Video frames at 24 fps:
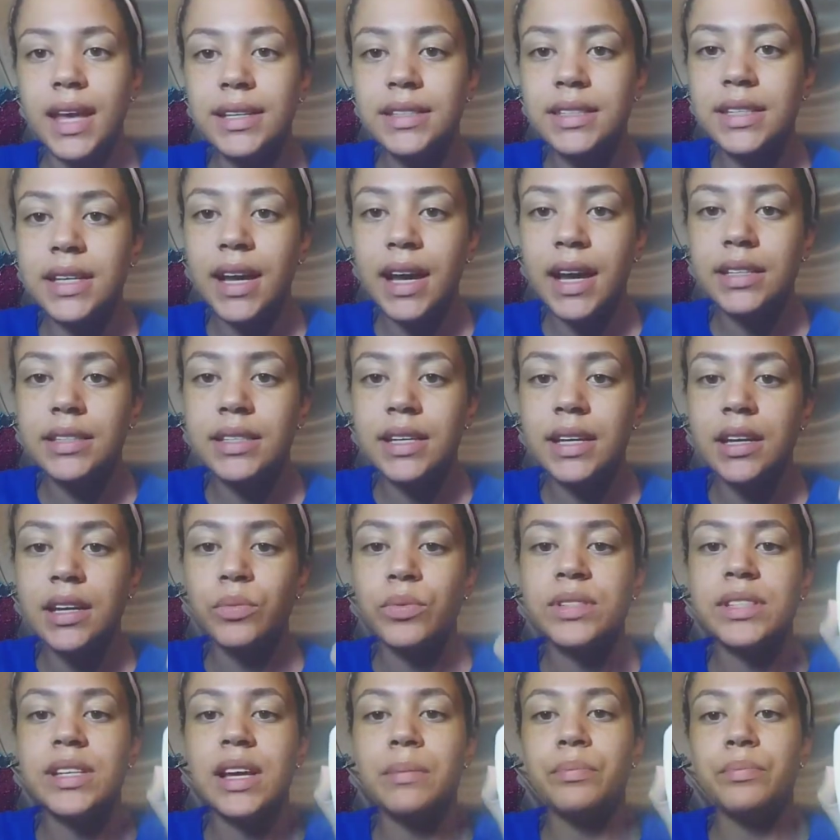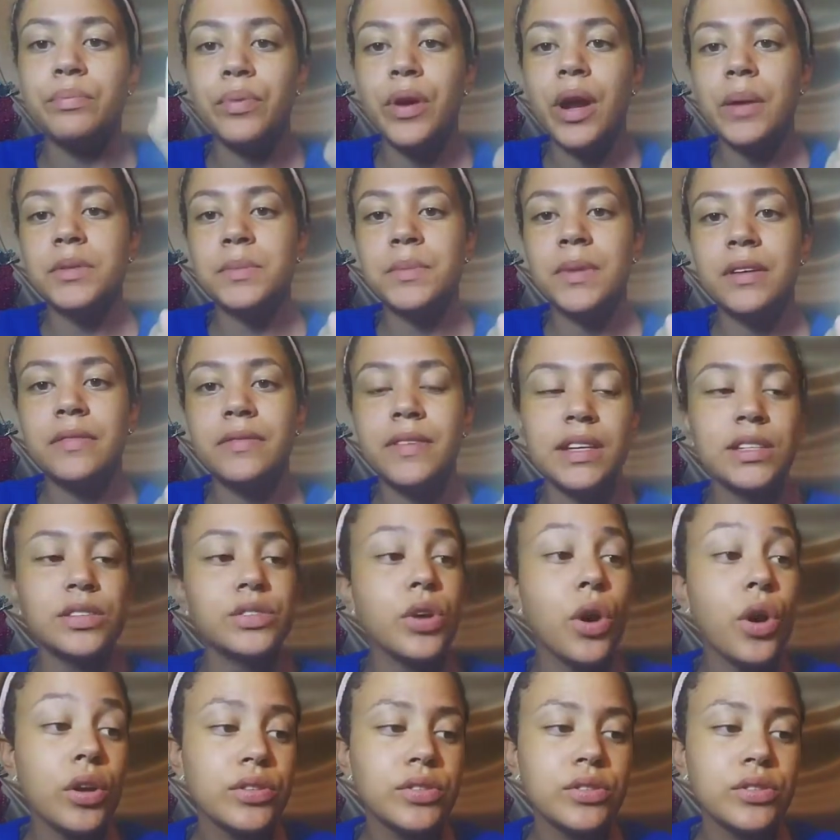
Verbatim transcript: Next thing I did was I prepped my face